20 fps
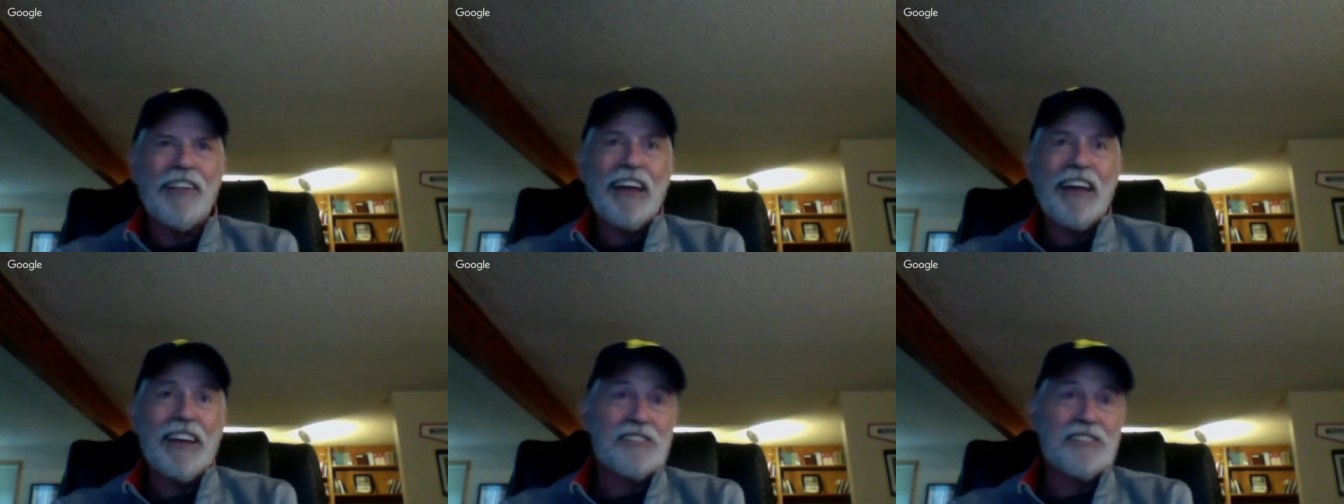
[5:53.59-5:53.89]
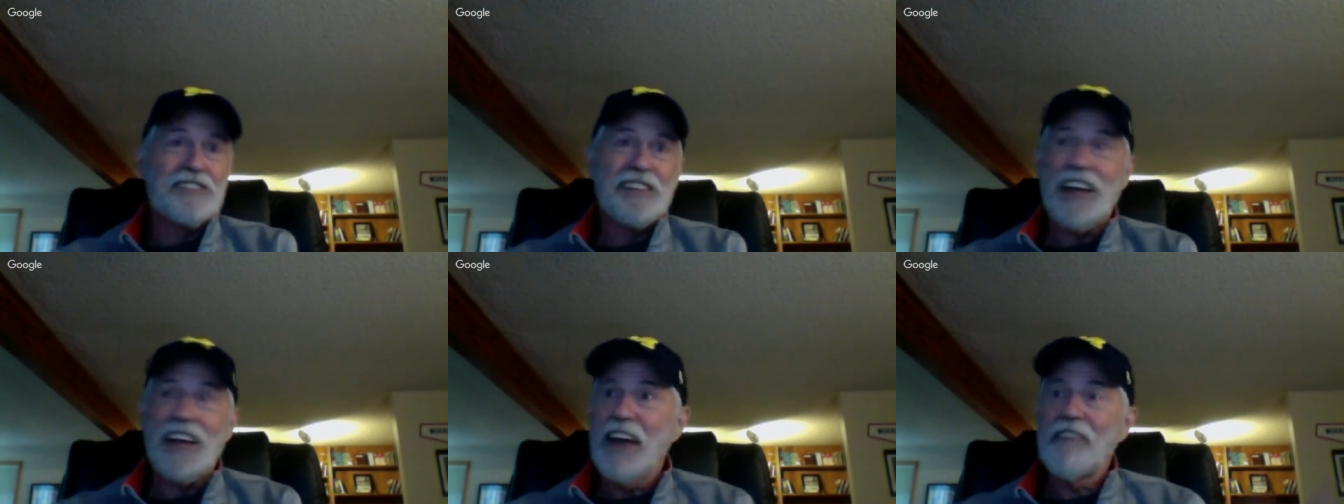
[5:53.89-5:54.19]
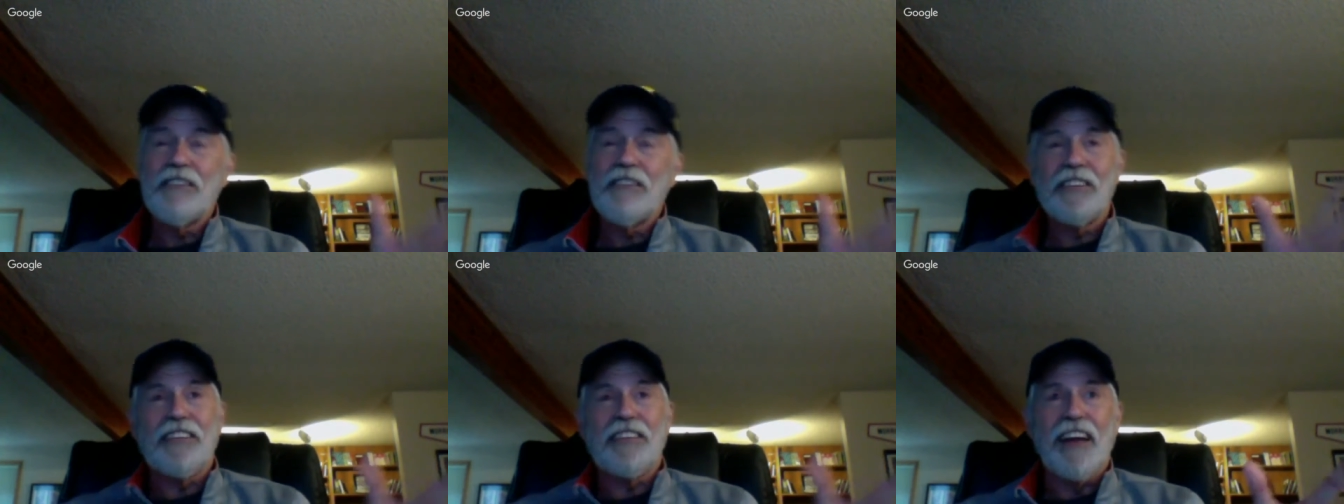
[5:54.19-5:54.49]
They can see
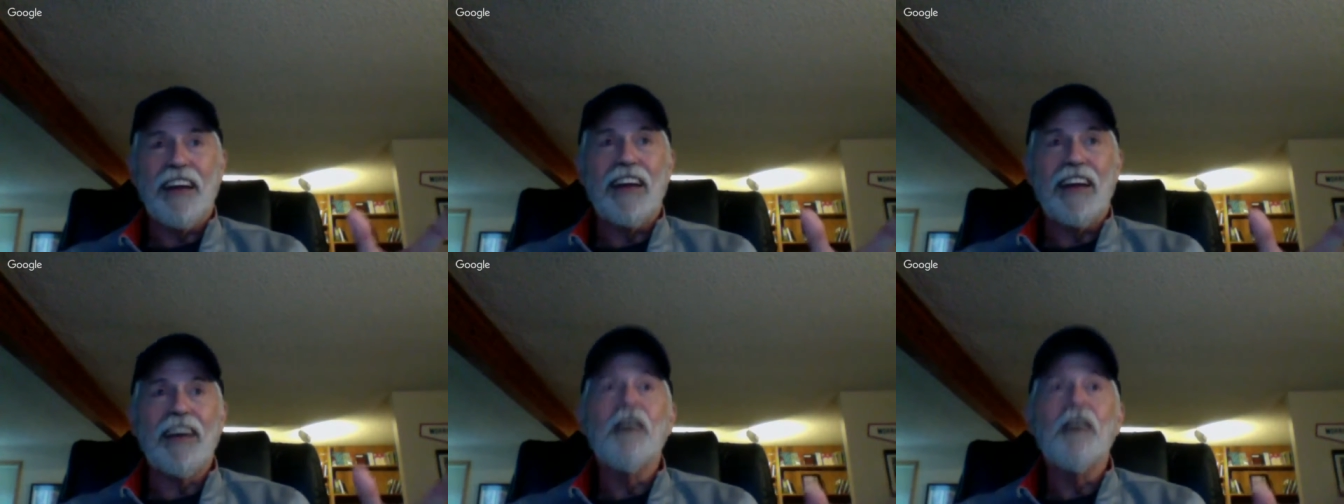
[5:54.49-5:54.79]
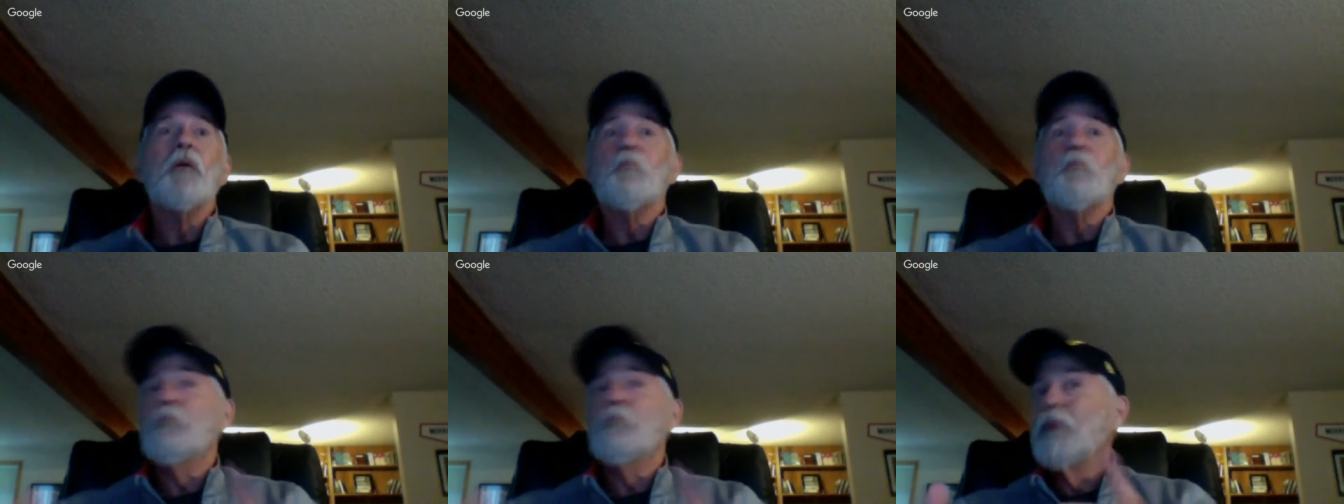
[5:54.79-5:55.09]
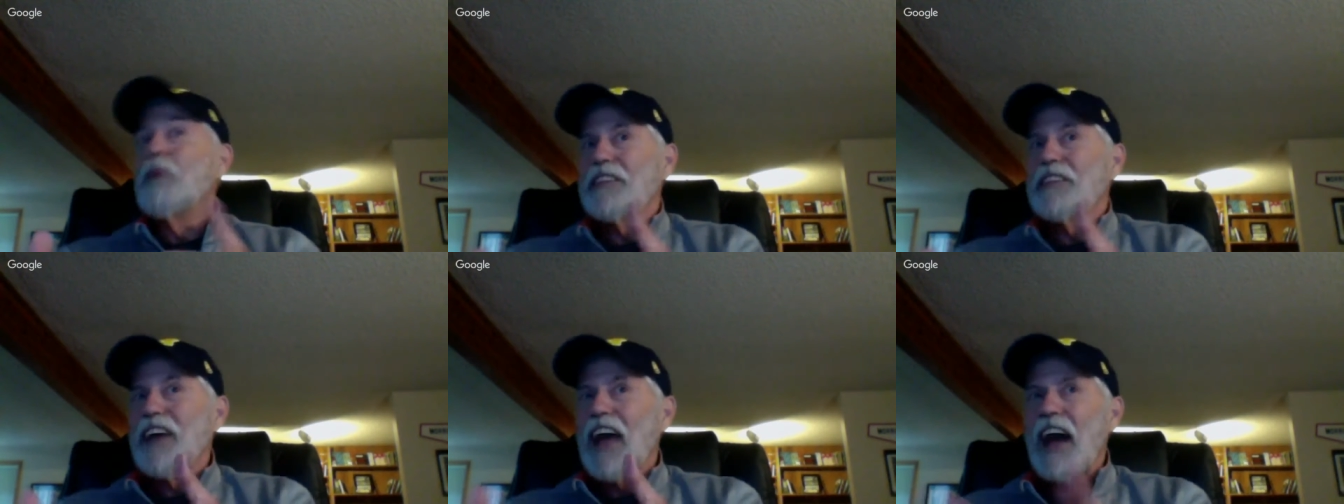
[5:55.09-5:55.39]
everything,
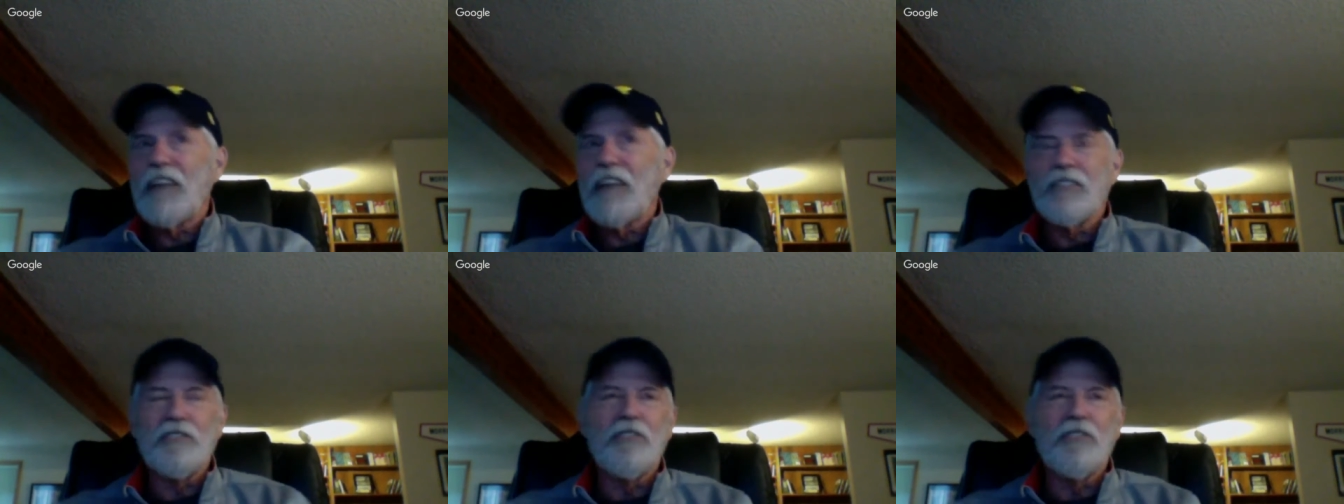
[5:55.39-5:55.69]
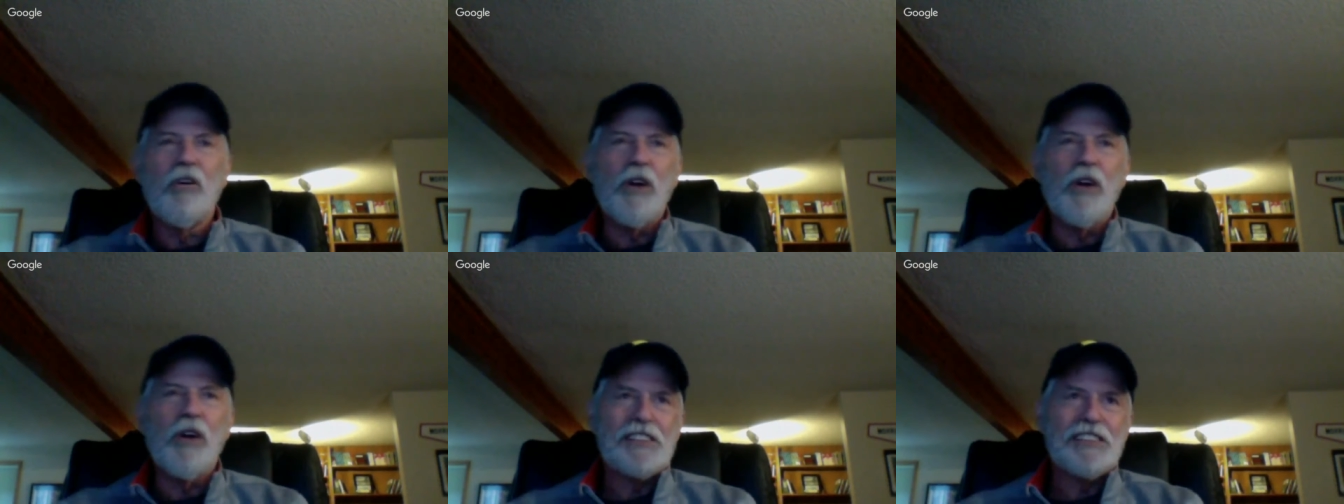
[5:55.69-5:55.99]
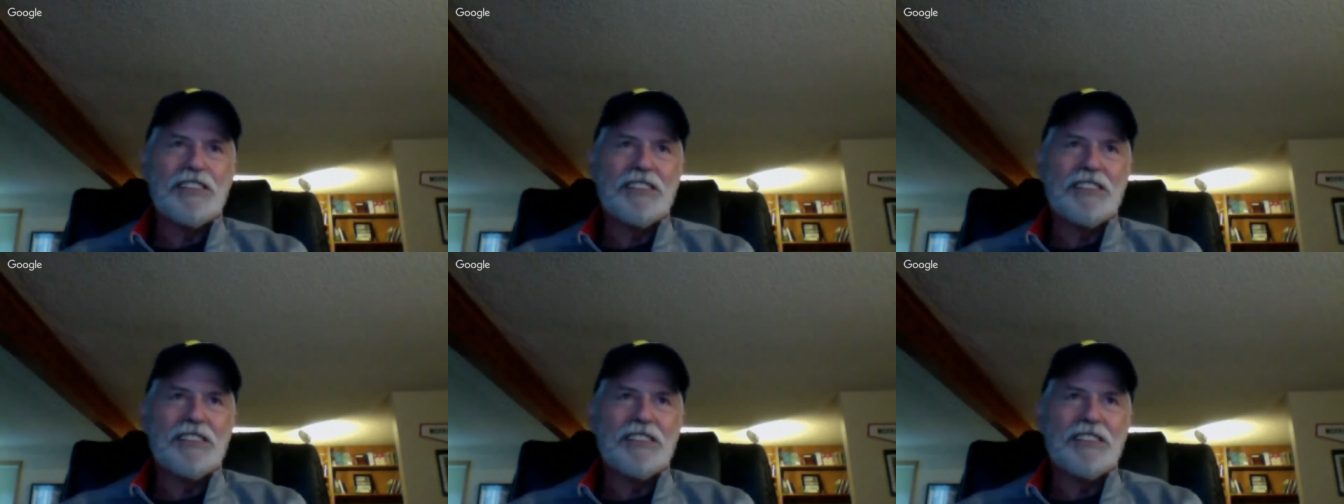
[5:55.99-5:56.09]
but they have a voice.